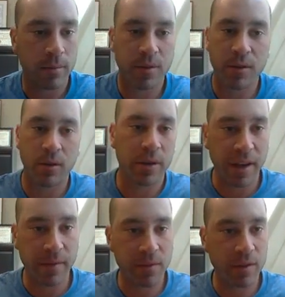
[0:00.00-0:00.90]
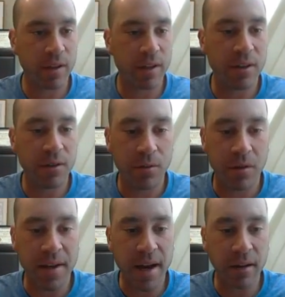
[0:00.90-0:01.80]
So it gets you to
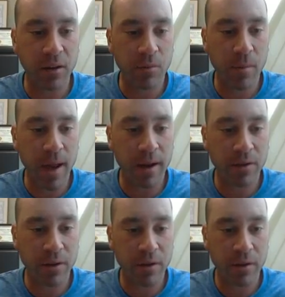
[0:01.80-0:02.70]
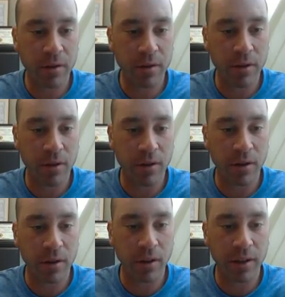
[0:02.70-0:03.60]
a download manager, and you're
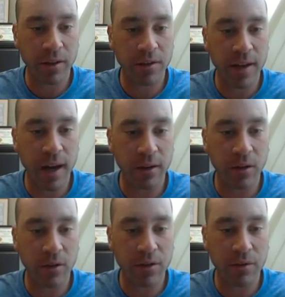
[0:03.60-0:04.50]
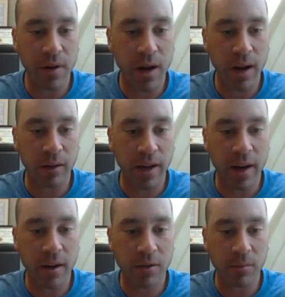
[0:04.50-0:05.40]
going to click to download your file
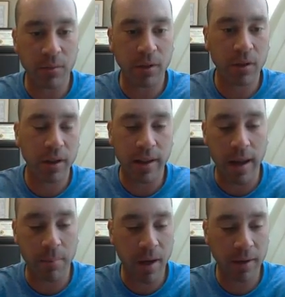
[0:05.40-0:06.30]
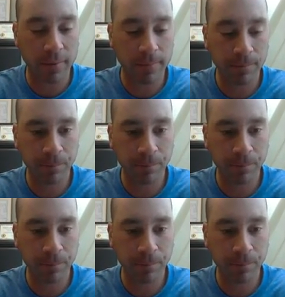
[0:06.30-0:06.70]
now. So I'm going to click that button.